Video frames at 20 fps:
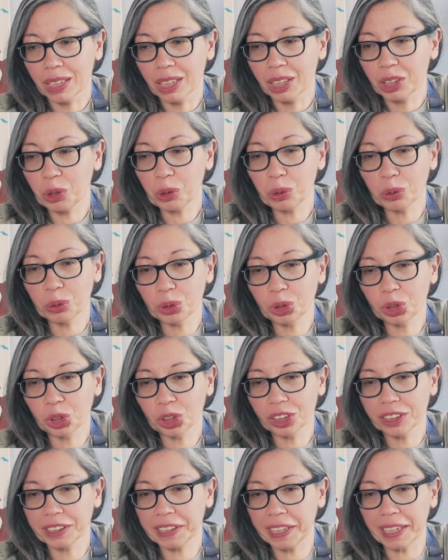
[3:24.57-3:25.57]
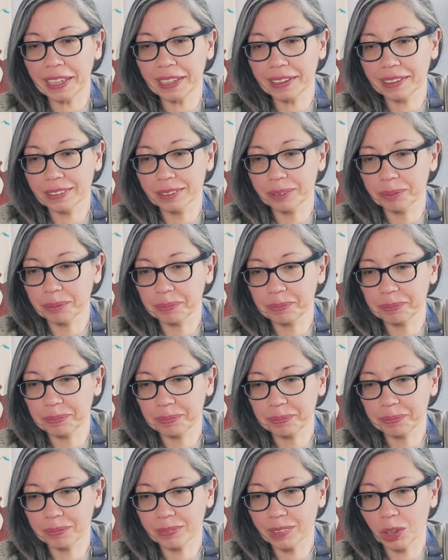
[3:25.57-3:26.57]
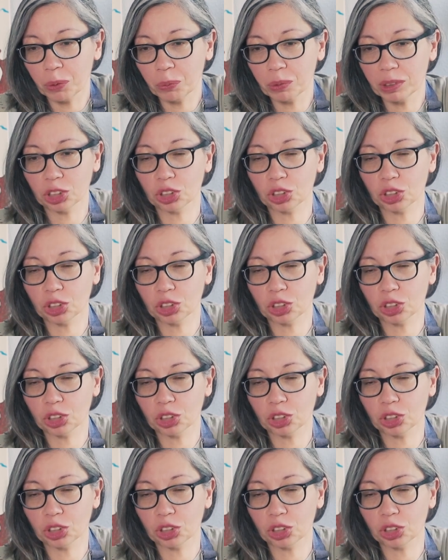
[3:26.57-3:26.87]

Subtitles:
huge cake with